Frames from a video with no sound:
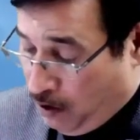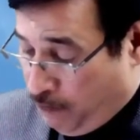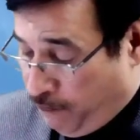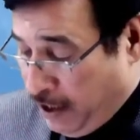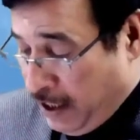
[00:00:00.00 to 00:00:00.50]

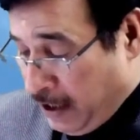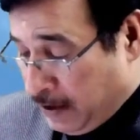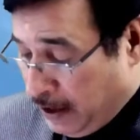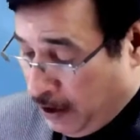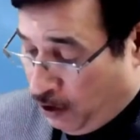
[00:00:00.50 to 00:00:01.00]
when I
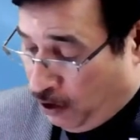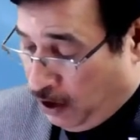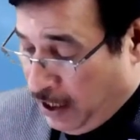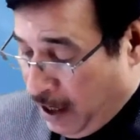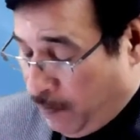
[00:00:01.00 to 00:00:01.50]
say all
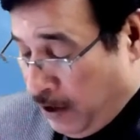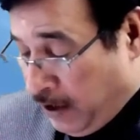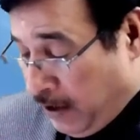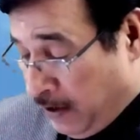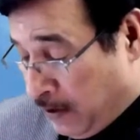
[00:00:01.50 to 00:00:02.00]

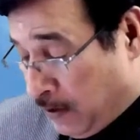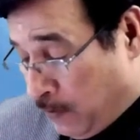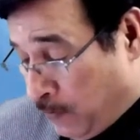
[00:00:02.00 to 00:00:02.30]
liabilities,